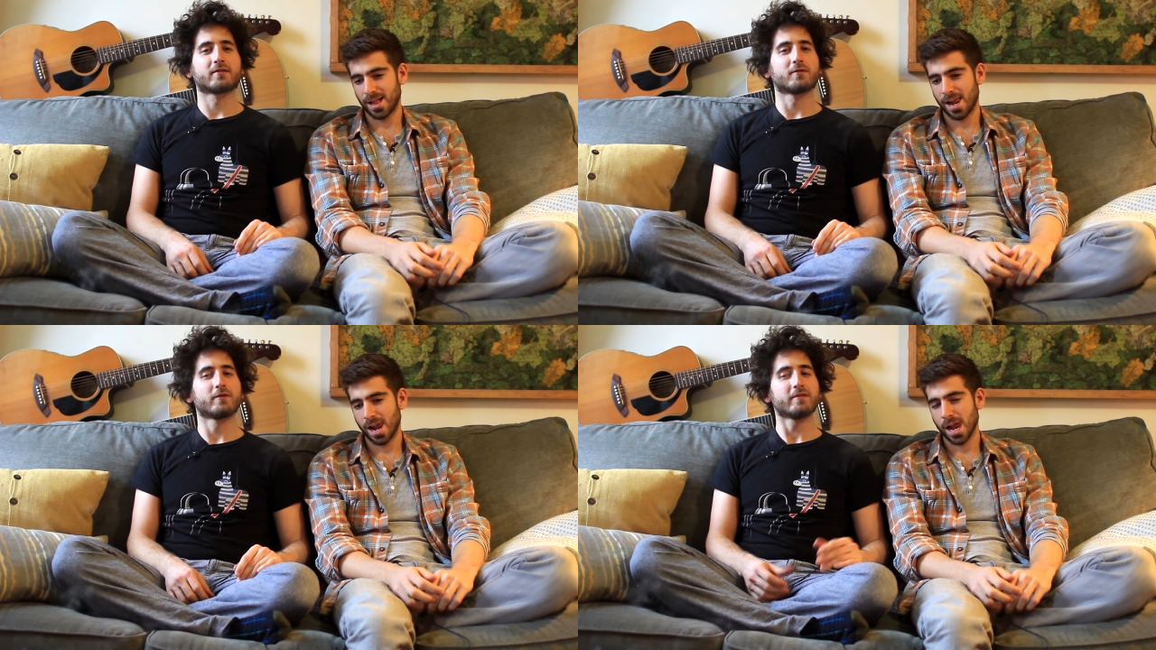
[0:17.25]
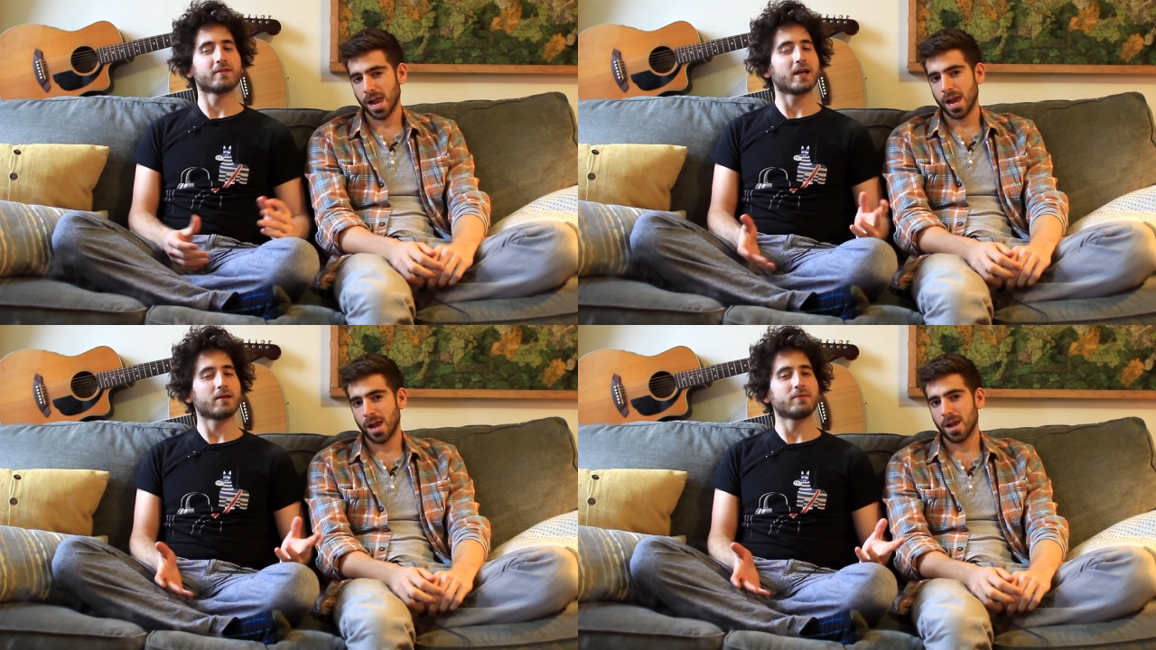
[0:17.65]
Speaker 1: So we have
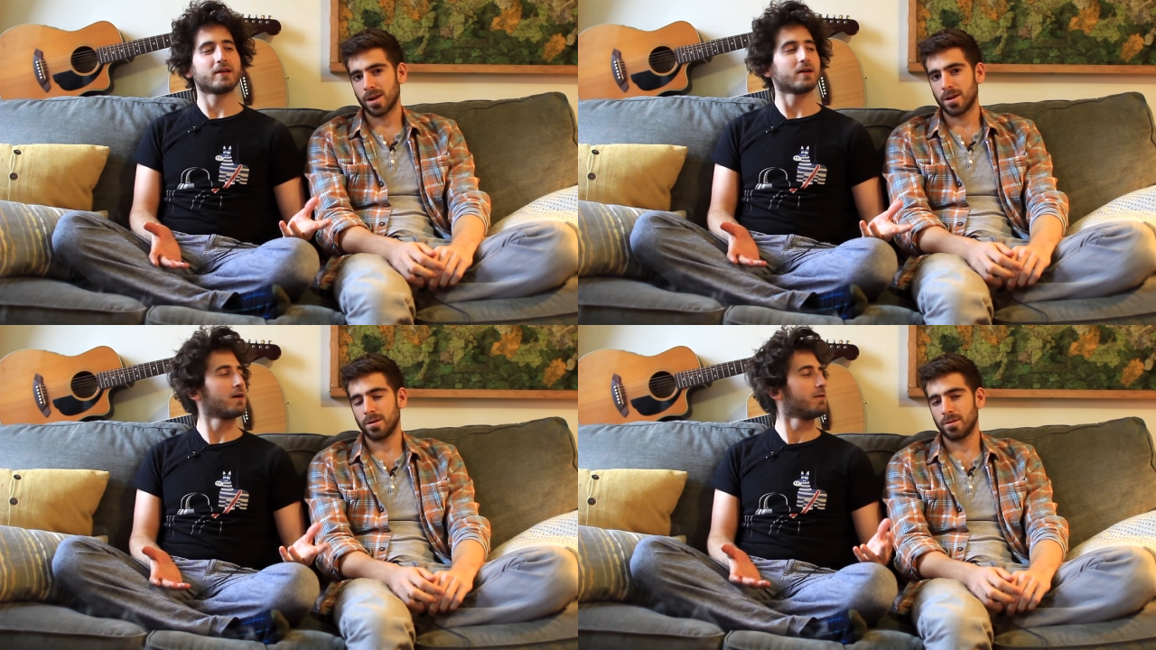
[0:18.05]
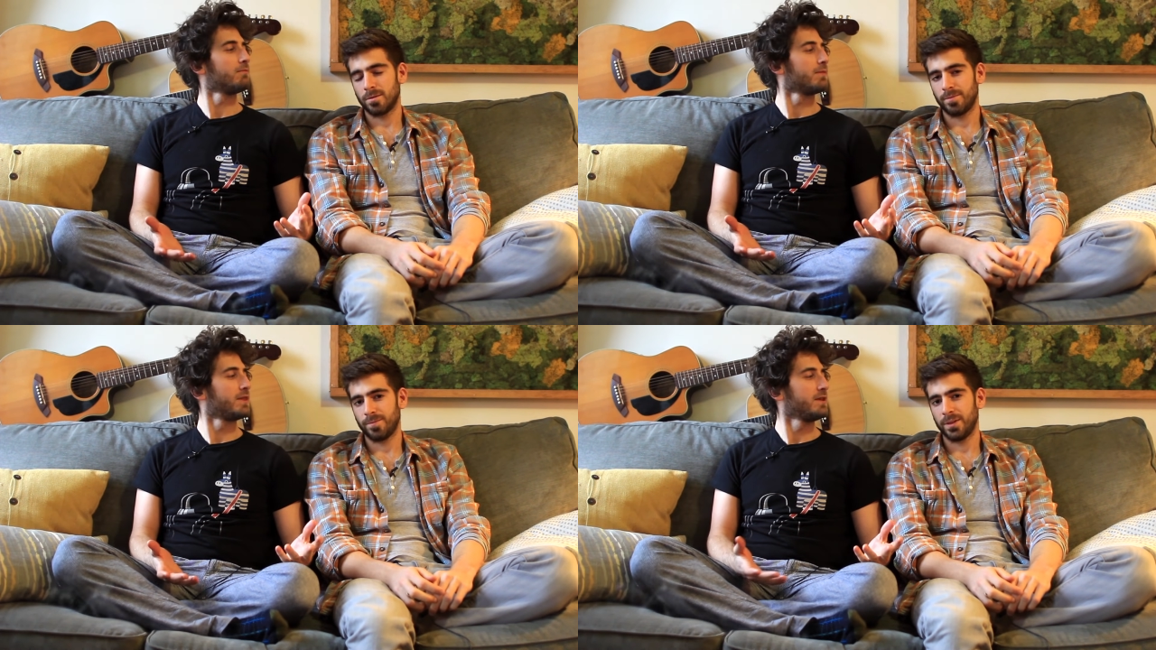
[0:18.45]
kind of
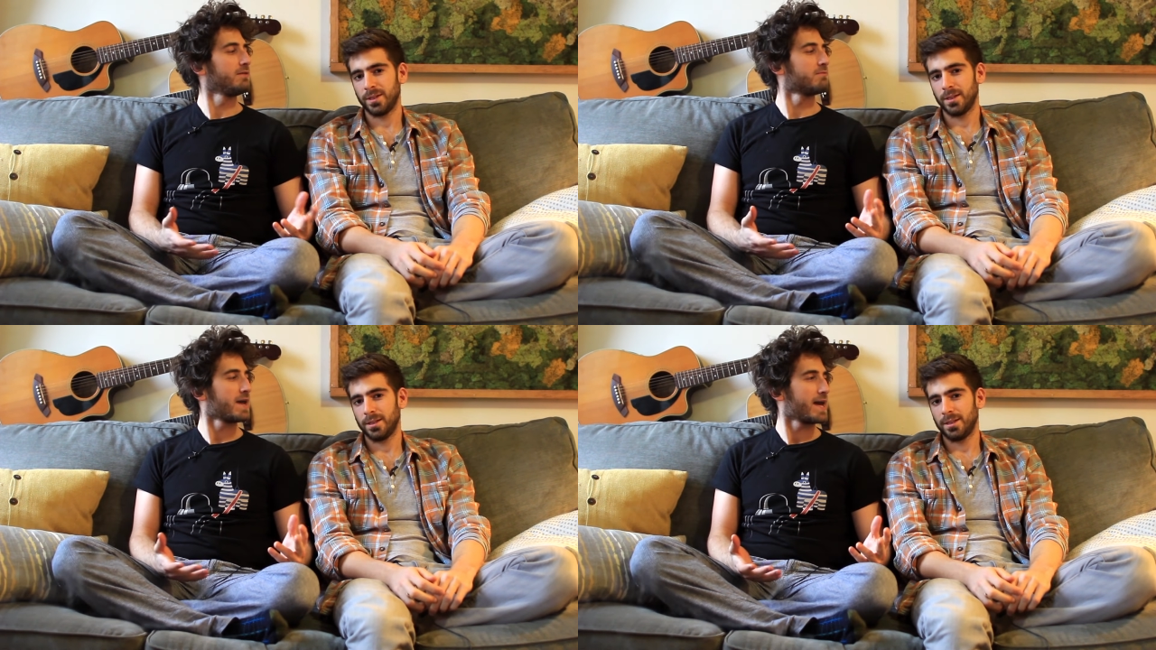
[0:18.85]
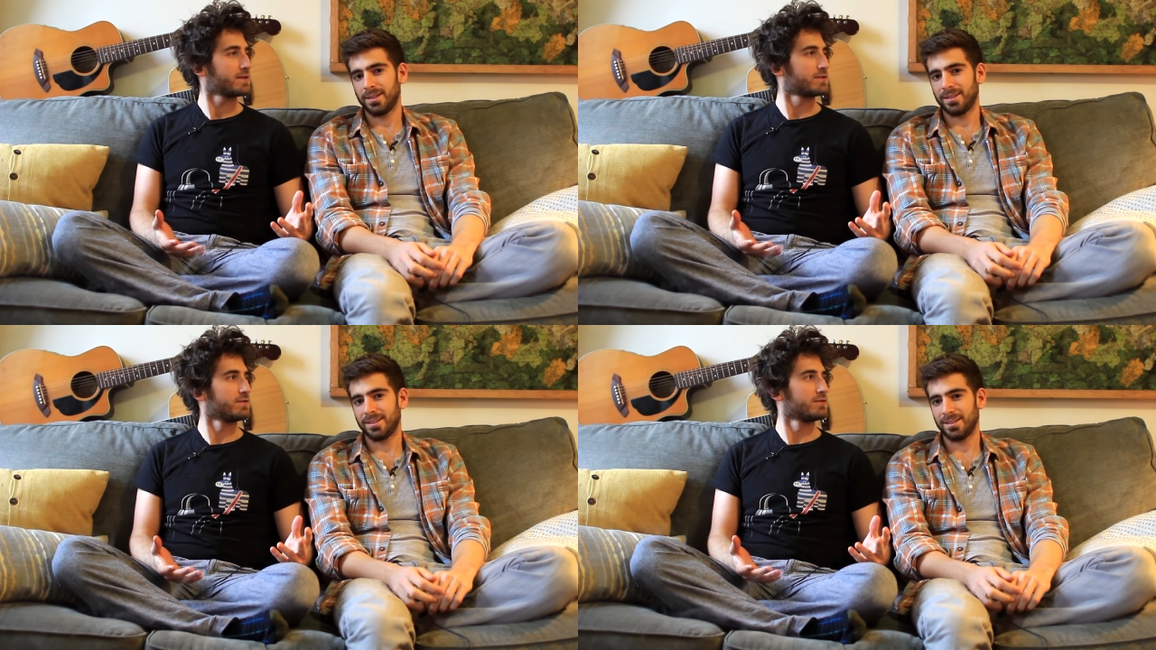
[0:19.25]
become the
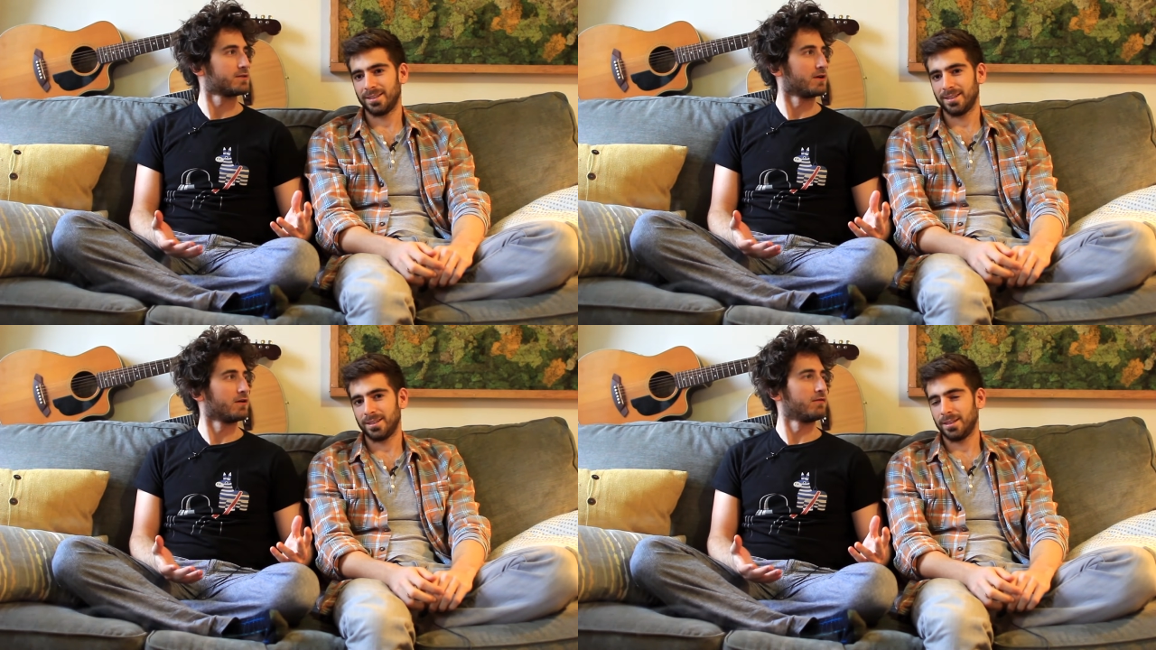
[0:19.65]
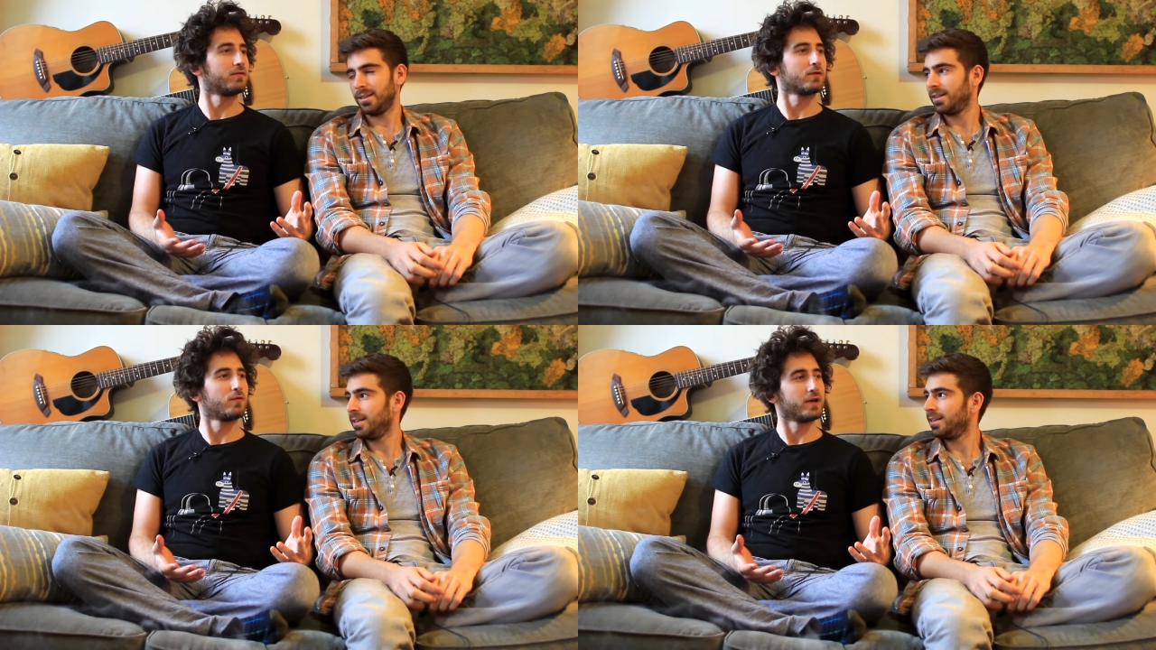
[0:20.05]
masters of
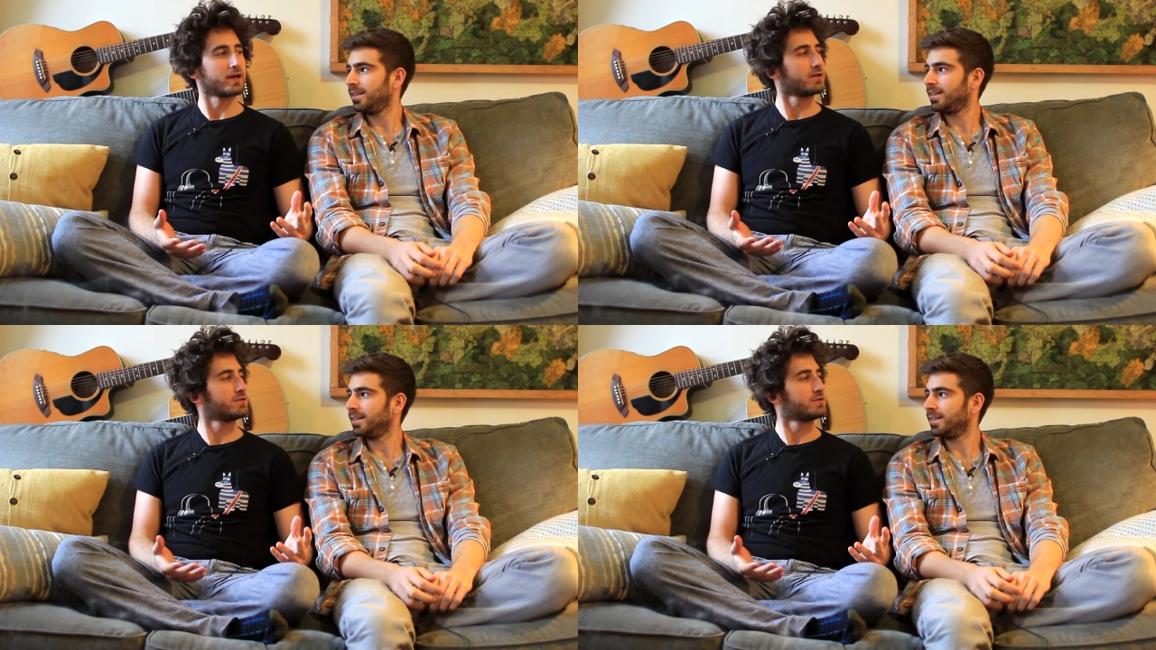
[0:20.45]
quick,